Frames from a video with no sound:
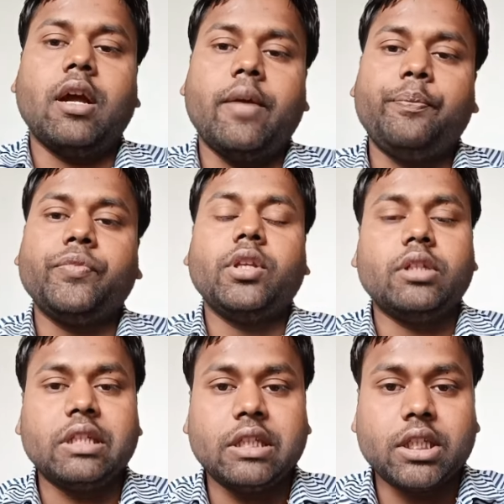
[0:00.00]

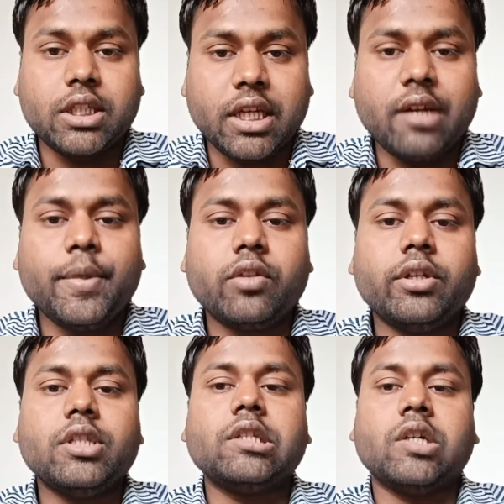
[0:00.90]
And the second
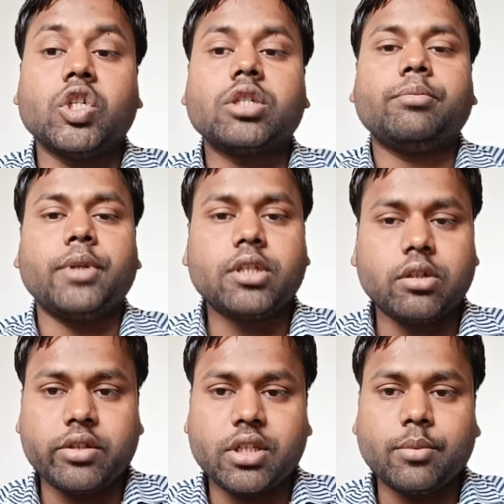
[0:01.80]
method is cost
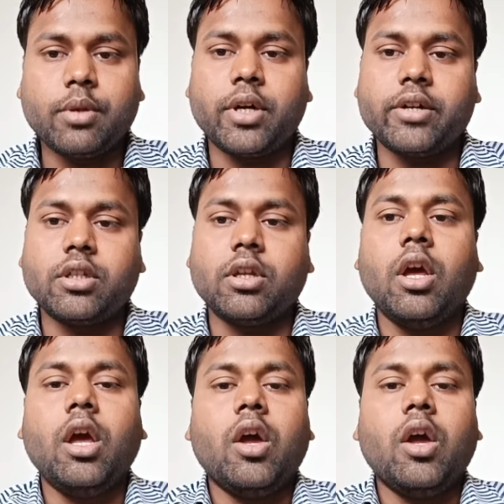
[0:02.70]
plus reasonable margin.